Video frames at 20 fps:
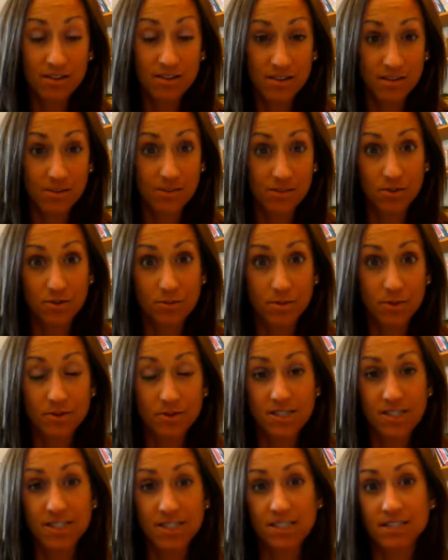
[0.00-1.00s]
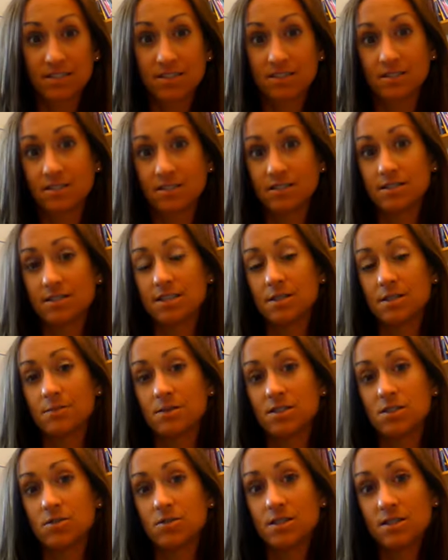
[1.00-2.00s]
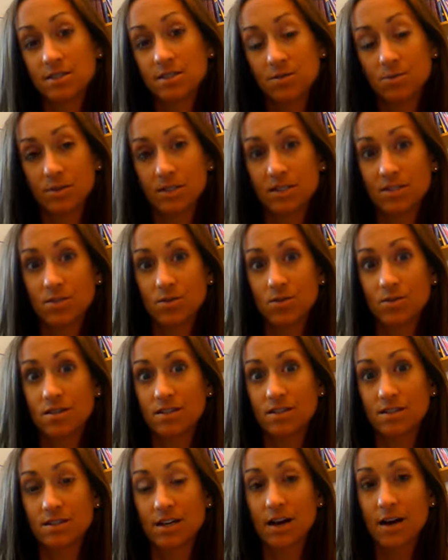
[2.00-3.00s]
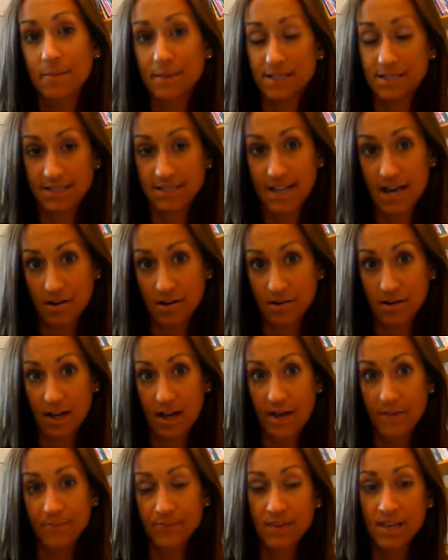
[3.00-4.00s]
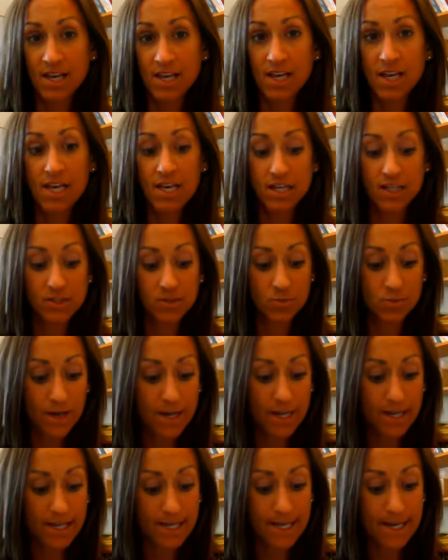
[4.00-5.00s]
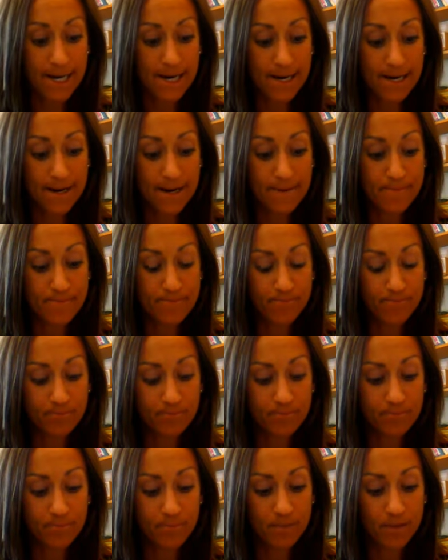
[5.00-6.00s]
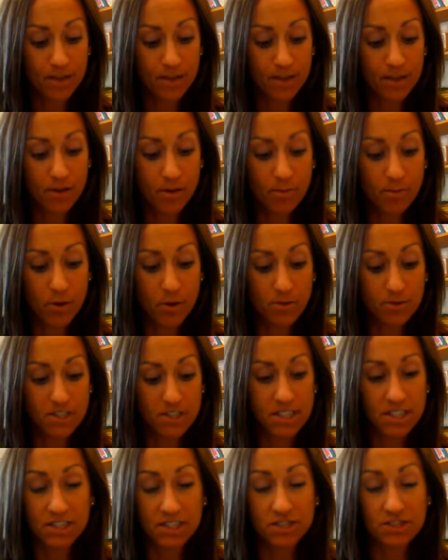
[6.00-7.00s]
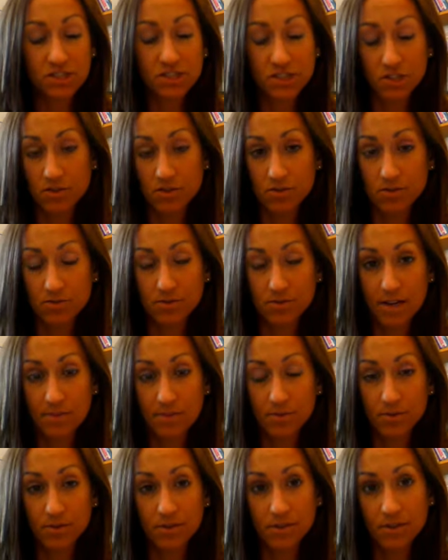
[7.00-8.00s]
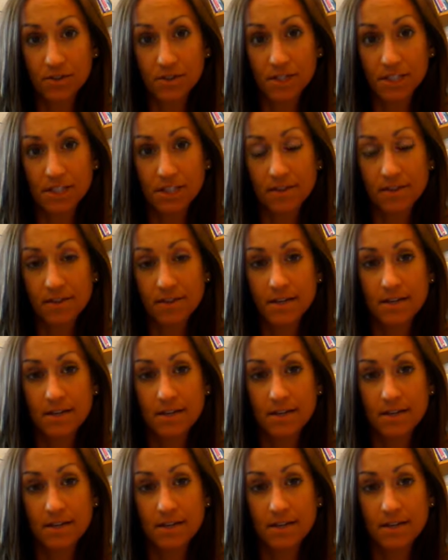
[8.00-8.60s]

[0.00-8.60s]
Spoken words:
The third posting, it's going to be due this week. So this coming Saturday is when your posting is due, April 30th.